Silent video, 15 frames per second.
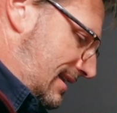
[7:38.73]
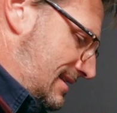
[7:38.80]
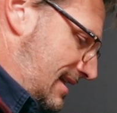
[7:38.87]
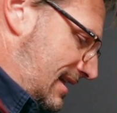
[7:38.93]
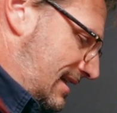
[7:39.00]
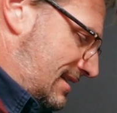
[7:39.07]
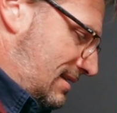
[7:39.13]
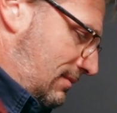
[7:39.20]

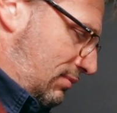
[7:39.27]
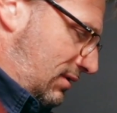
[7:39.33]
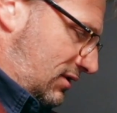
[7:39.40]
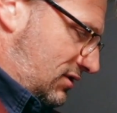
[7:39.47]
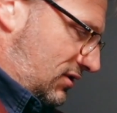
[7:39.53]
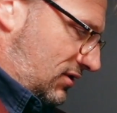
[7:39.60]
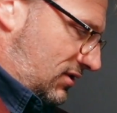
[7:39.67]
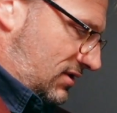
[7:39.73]
taking some
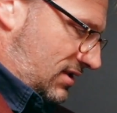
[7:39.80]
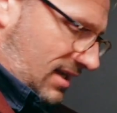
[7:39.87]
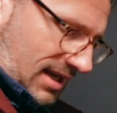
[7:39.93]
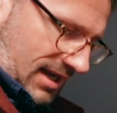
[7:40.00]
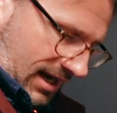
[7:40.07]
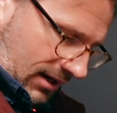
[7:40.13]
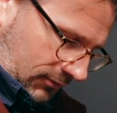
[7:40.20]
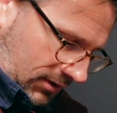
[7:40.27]
pictures,
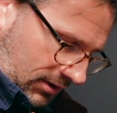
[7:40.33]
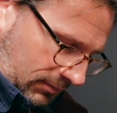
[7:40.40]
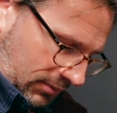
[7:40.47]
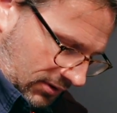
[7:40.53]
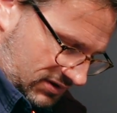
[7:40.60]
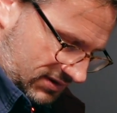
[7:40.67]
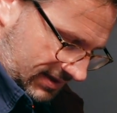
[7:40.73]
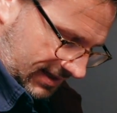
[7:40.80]
and we're going to
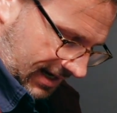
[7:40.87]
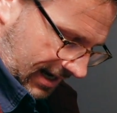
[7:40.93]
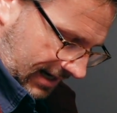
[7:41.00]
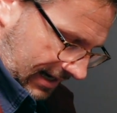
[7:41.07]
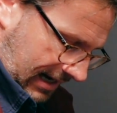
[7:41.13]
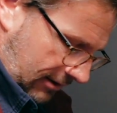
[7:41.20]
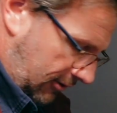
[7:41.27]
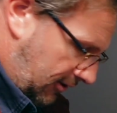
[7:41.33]
post it on
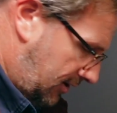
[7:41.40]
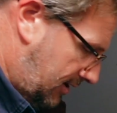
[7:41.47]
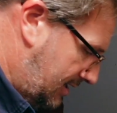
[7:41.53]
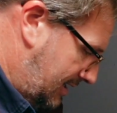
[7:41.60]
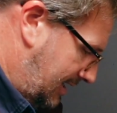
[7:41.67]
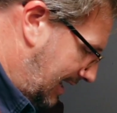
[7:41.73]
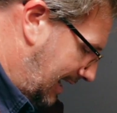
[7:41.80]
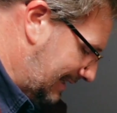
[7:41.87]
our
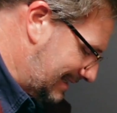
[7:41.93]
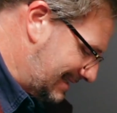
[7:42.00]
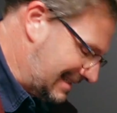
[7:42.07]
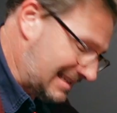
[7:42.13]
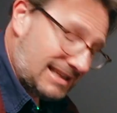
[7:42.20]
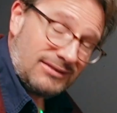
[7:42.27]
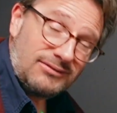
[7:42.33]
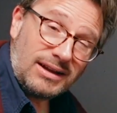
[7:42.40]
On the
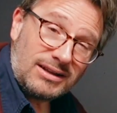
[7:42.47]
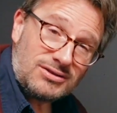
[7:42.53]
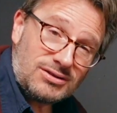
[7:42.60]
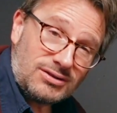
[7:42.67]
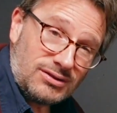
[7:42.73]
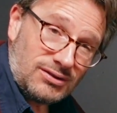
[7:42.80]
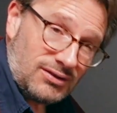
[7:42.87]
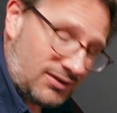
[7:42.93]
Scene
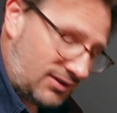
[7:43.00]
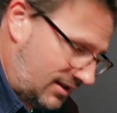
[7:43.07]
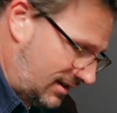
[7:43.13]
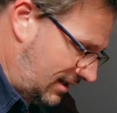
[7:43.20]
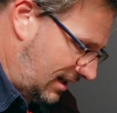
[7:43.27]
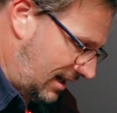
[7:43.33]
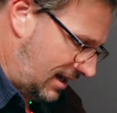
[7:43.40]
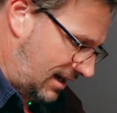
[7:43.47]
Adventures
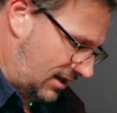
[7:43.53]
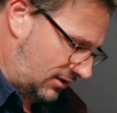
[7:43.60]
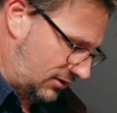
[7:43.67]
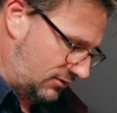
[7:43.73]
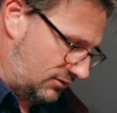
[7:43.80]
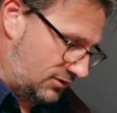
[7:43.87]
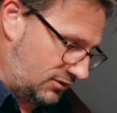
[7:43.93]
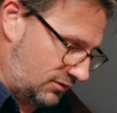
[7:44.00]
uh,
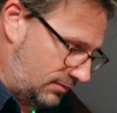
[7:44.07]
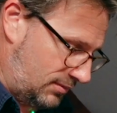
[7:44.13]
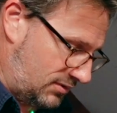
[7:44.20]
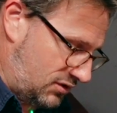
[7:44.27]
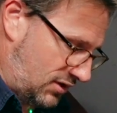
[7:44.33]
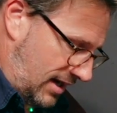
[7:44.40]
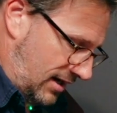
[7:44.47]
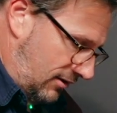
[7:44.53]
YouTube
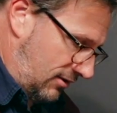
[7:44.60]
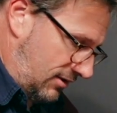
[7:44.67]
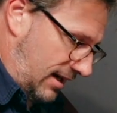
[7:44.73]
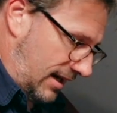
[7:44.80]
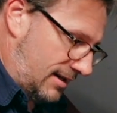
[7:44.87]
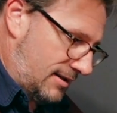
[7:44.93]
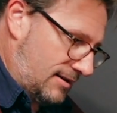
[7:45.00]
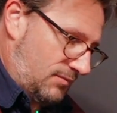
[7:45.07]
channel.
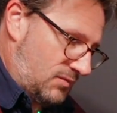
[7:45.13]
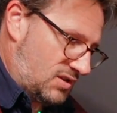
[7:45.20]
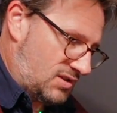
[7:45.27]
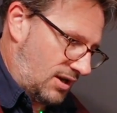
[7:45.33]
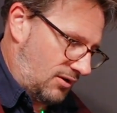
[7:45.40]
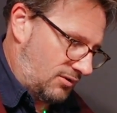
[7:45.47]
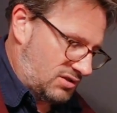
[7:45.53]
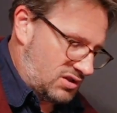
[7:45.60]
Okay,
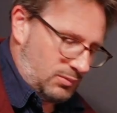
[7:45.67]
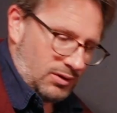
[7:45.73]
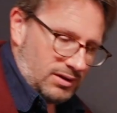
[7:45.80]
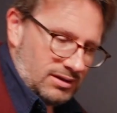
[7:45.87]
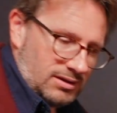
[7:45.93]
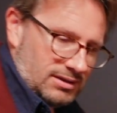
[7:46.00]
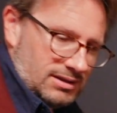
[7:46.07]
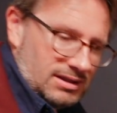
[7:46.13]
so
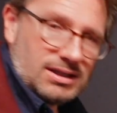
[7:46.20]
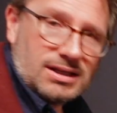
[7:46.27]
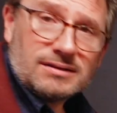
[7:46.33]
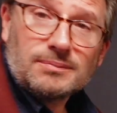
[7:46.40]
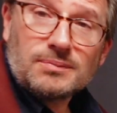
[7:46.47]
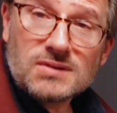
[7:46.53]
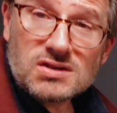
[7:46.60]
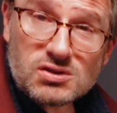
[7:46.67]
spoiler
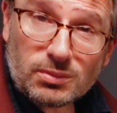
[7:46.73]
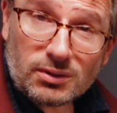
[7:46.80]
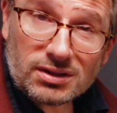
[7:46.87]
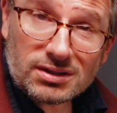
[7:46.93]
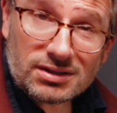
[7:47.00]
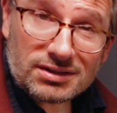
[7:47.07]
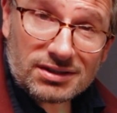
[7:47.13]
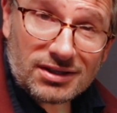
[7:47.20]
alert,
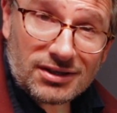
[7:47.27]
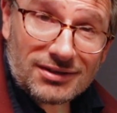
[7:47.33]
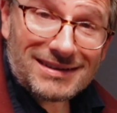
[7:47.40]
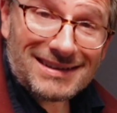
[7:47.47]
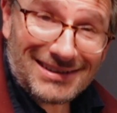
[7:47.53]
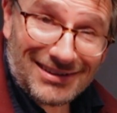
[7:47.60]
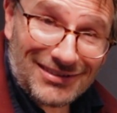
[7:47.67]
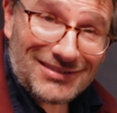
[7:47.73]
spoiler
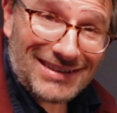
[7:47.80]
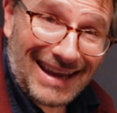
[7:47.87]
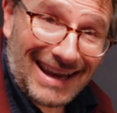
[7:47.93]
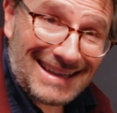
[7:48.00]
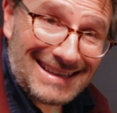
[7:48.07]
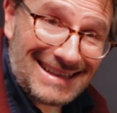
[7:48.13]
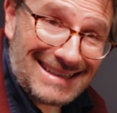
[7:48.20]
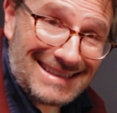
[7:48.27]
alert, there's an
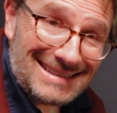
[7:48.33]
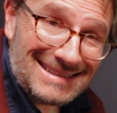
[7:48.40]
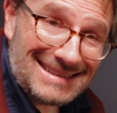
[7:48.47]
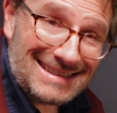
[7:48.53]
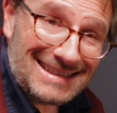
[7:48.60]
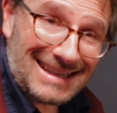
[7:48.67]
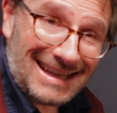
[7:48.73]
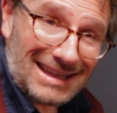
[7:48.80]
alien
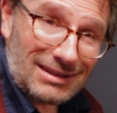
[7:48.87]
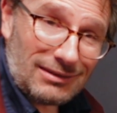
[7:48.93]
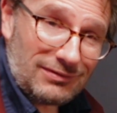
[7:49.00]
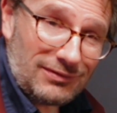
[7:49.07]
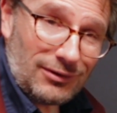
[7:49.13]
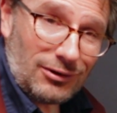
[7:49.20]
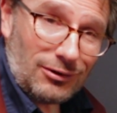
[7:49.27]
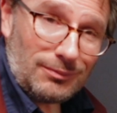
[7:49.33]
in the
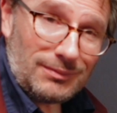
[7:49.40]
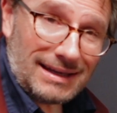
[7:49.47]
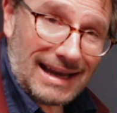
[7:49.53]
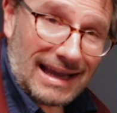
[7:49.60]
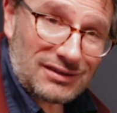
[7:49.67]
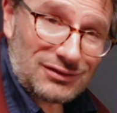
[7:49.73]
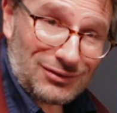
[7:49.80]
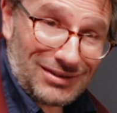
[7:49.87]
film, in
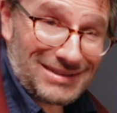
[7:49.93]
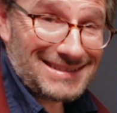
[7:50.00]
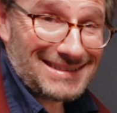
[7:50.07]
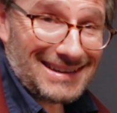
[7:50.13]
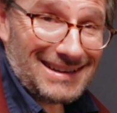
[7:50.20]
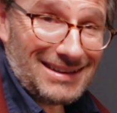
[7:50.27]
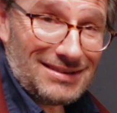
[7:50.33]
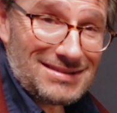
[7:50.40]
Asteroid
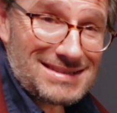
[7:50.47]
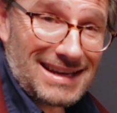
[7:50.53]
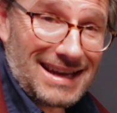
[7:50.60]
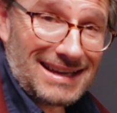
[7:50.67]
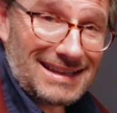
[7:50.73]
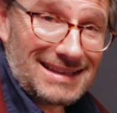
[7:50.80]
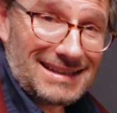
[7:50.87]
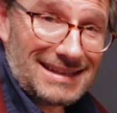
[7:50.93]
City, there's an
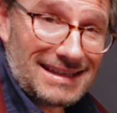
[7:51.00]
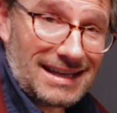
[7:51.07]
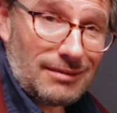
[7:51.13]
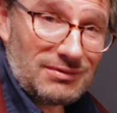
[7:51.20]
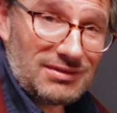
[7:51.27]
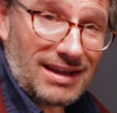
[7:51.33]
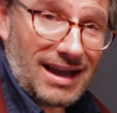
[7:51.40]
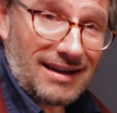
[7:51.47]
alien. He
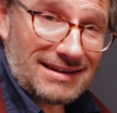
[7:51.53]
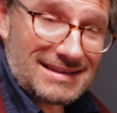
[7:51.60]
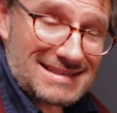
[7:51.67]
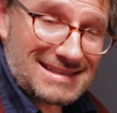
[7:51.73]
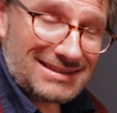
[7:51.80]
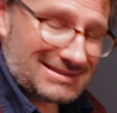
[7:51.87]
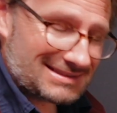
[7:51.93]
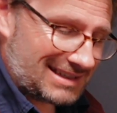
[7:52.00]
comes down, he
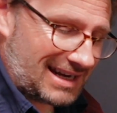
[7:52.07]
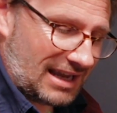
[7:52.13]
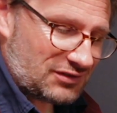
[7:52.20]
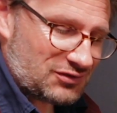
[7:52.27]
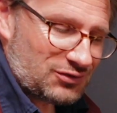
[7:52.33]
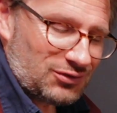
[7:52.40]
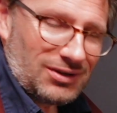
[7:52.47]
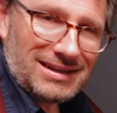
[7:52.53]
steals an
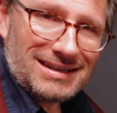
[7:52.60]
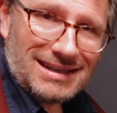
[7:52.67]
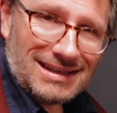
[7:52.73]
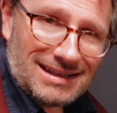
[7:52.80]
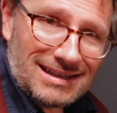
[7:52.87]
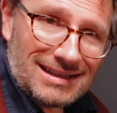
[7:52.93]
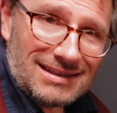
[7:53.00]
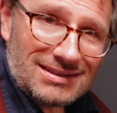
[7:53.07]
asteroid.
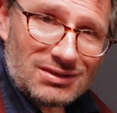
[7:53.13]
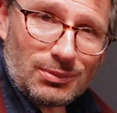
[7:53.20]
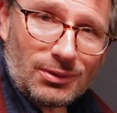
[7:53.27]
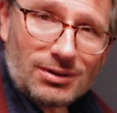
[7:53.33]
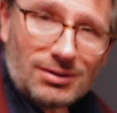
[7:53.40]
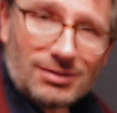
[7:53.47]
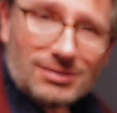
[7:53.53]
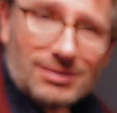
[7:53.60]

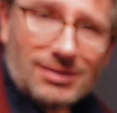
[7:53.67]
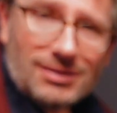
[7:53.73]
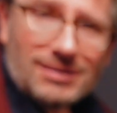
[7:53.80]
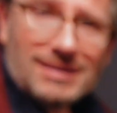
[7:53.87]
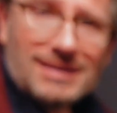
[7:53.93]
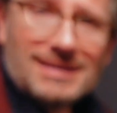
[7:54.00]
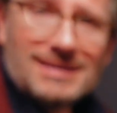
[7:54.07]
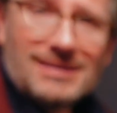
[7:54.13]
Spoiler
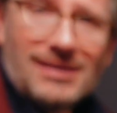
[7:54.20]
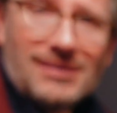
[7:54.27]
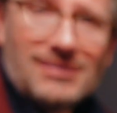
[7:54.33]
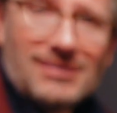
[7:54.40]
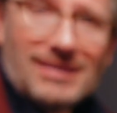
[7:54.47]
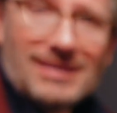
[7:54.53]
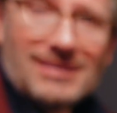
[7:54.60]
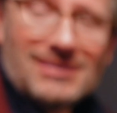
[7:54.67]
alert,
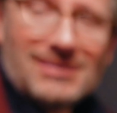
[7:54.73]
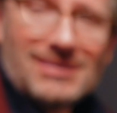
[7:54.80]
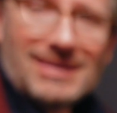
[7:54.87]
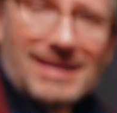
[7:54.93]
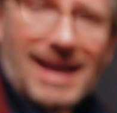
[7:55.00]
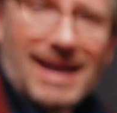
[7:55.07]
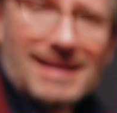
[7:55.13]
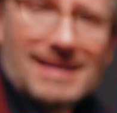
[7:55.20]
this is
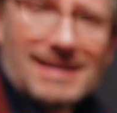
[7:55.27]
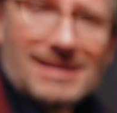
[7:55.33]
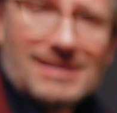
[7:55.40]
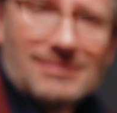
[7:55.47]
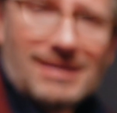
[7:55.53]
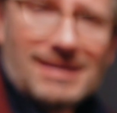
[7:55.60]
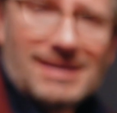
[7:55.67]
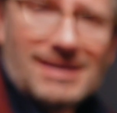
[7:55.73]
the alien
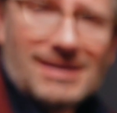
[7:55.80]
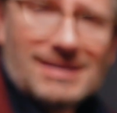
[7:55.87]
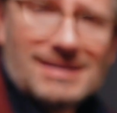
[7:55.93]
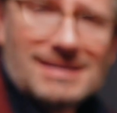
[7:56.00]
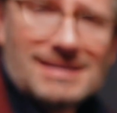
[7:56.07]
right here.